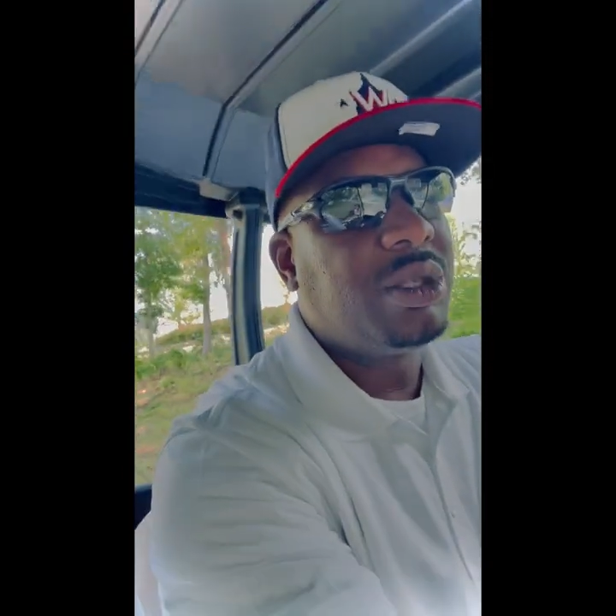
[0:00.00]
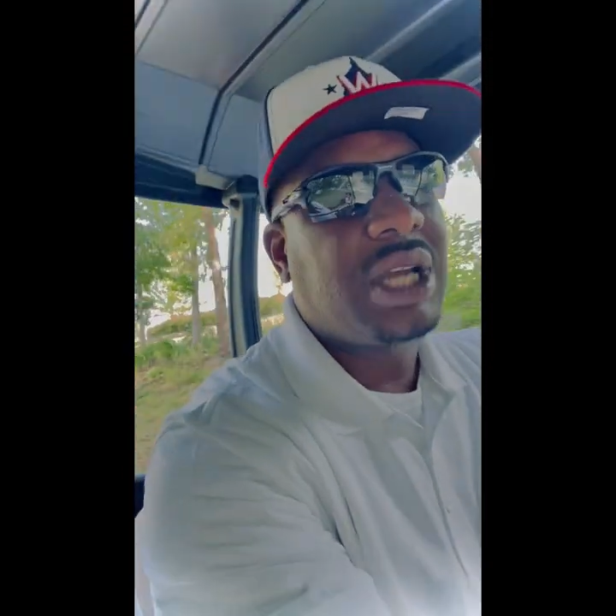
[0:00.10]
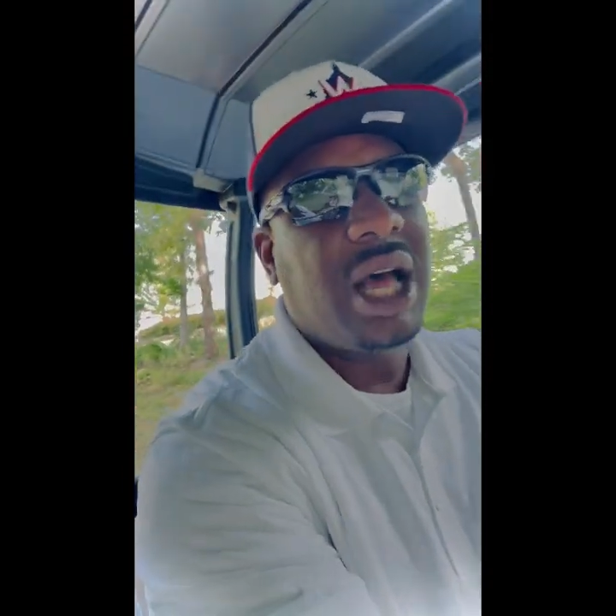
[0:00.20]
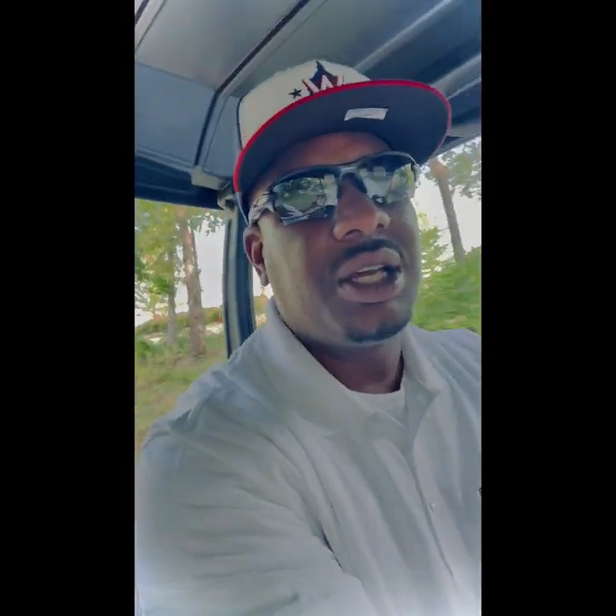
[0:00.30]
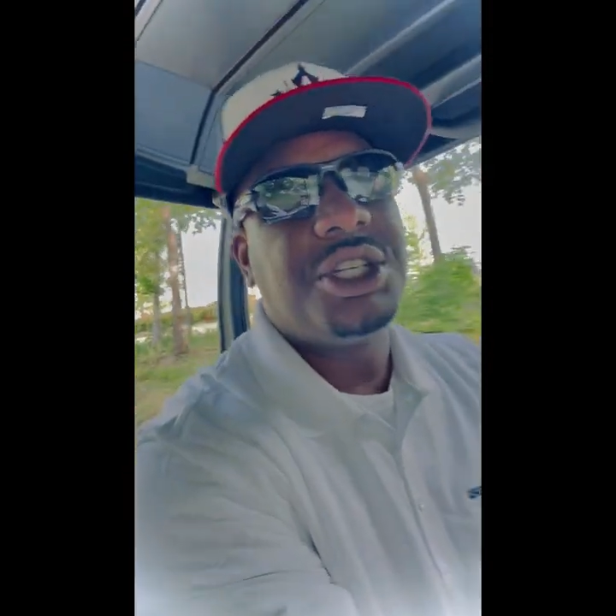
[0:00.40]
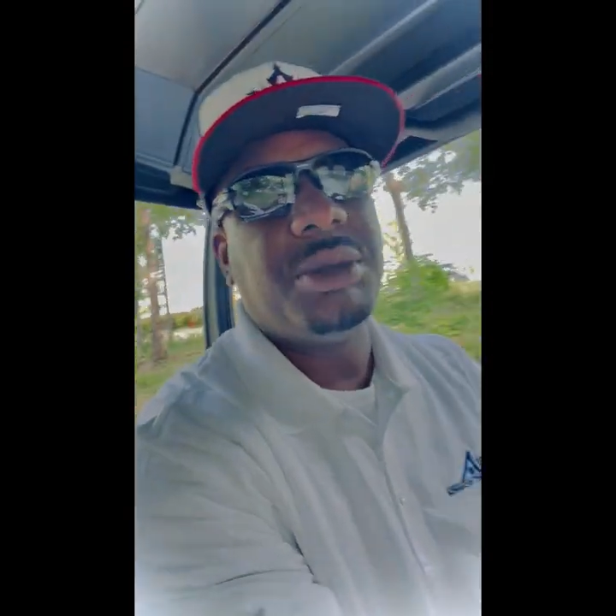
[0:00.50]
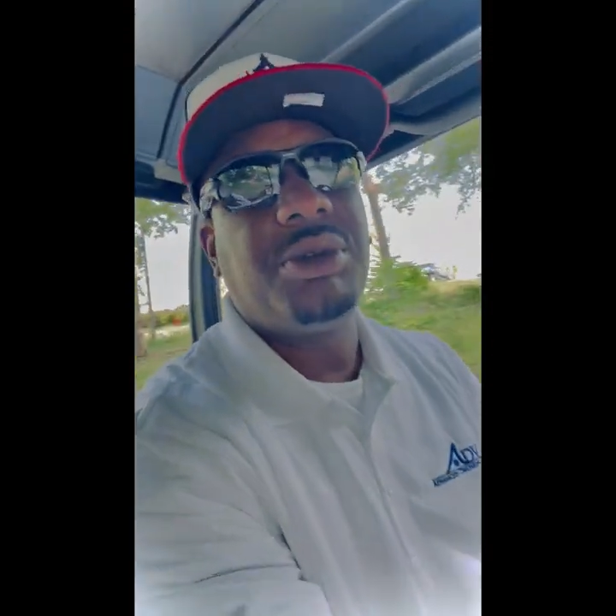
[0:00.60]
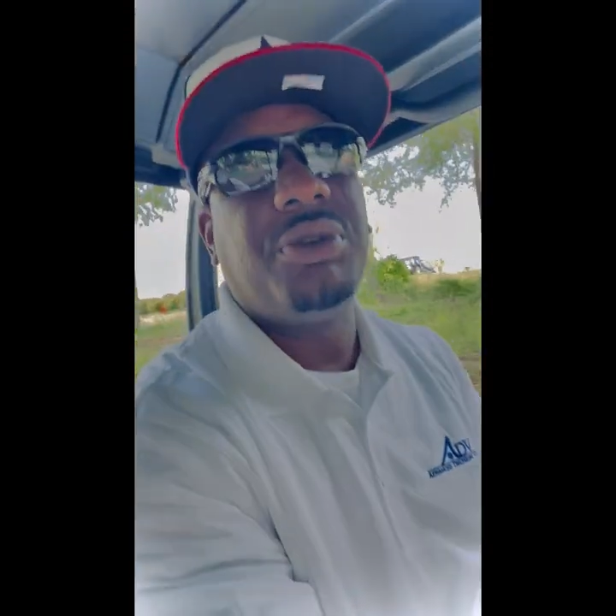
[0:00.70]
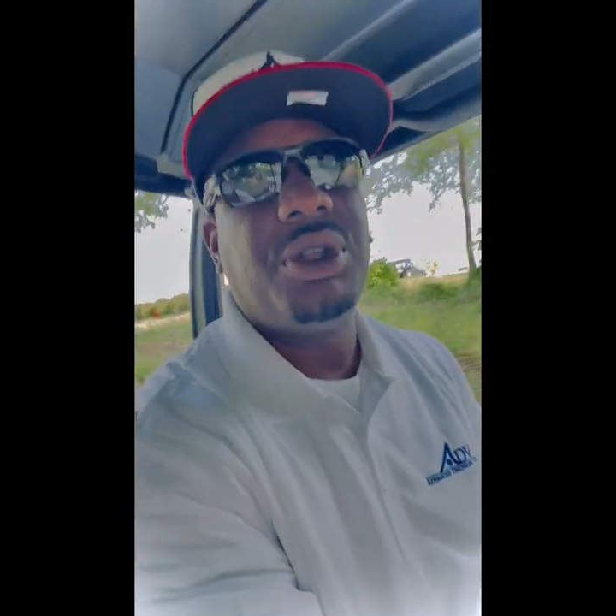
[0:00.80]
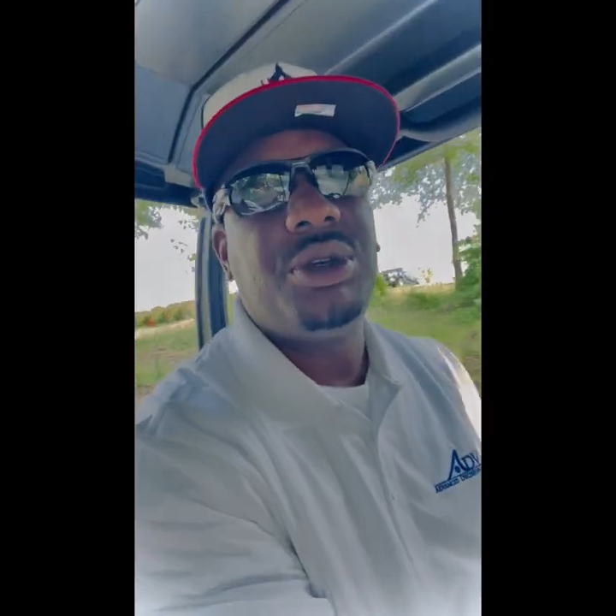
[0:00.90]
scholarships
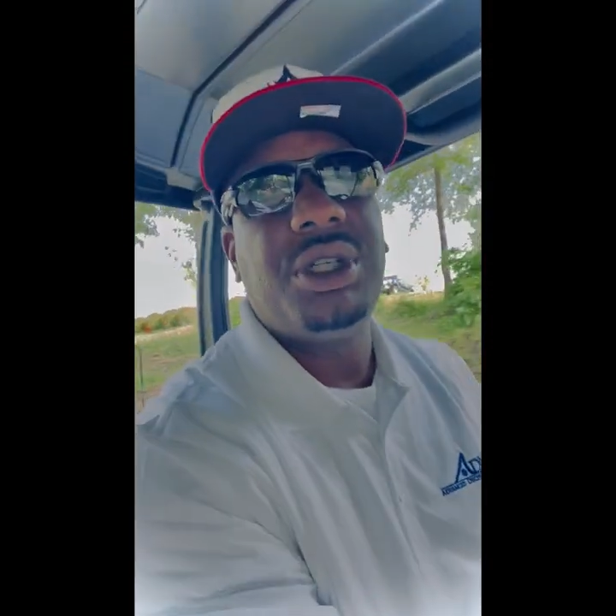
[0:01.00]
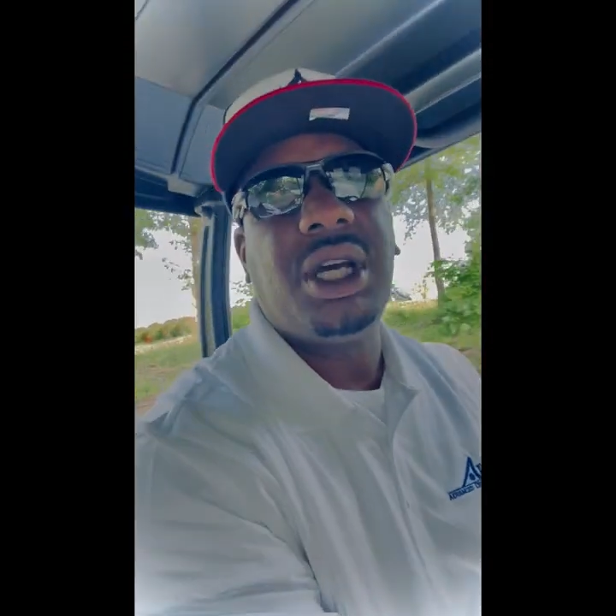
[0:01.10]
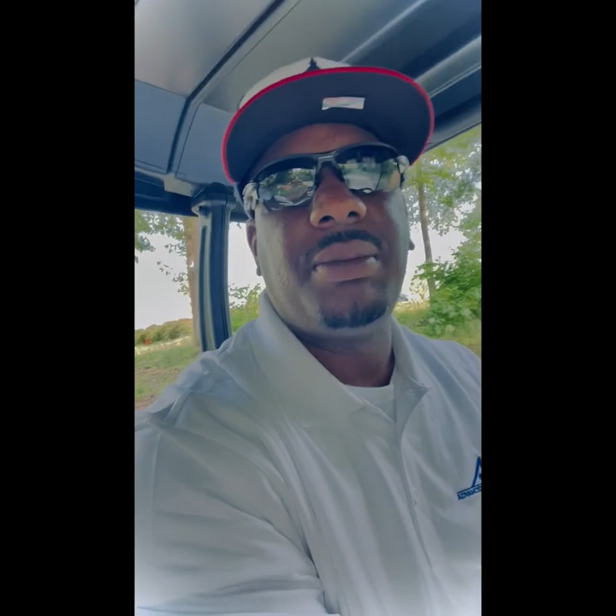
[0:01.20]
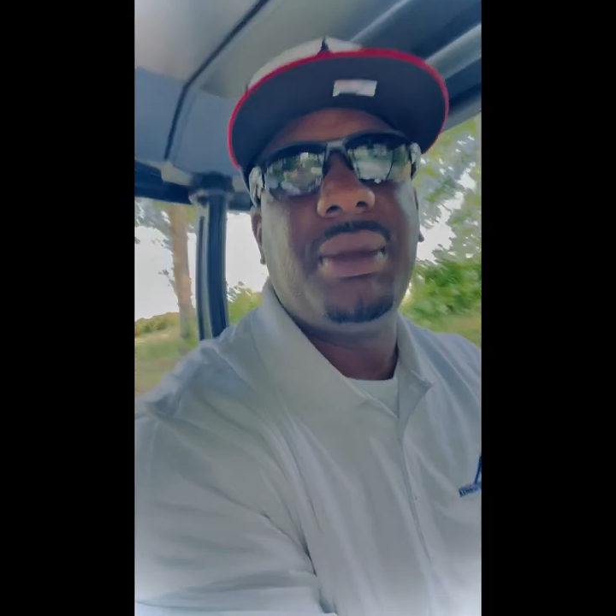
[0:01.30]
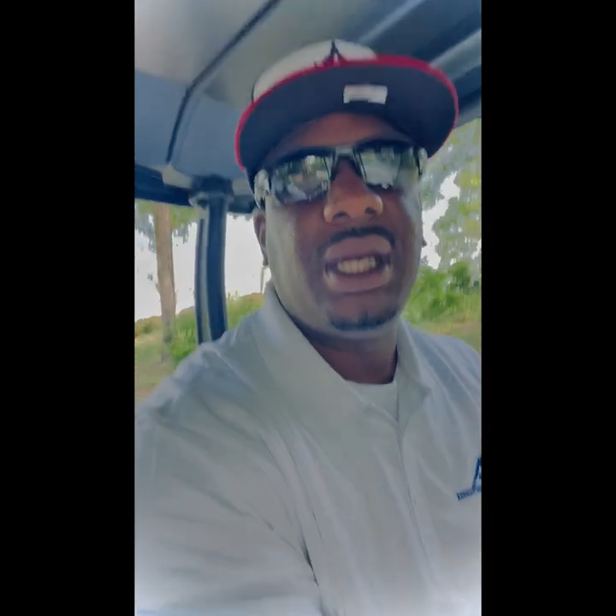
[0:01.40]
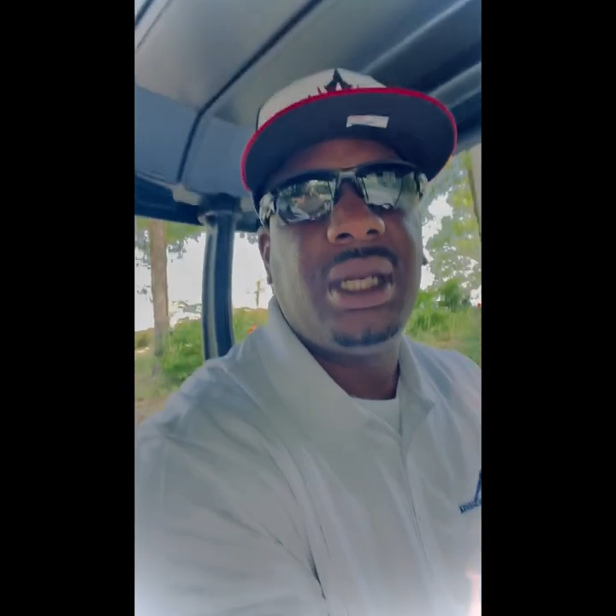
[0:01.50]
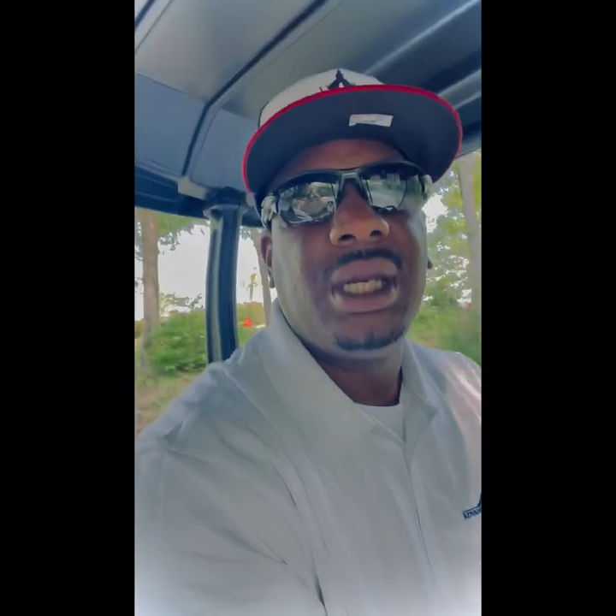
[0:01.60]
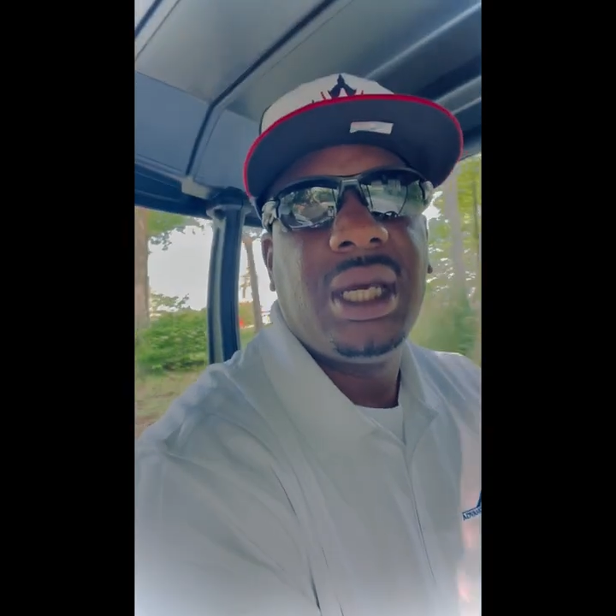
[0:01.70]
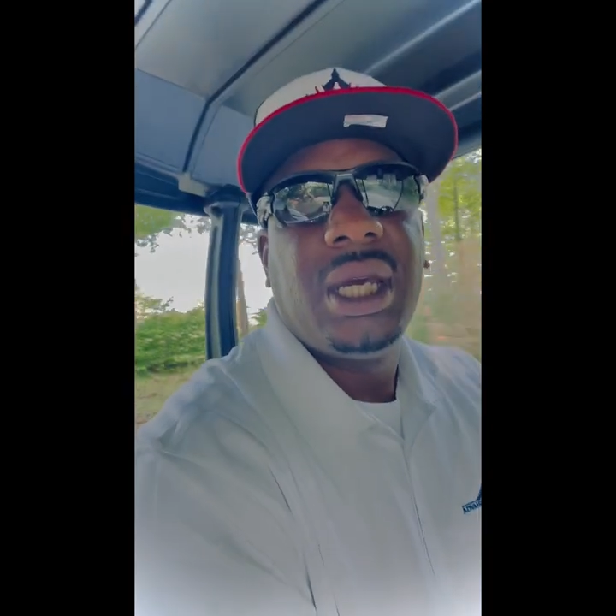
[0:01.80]
for those young men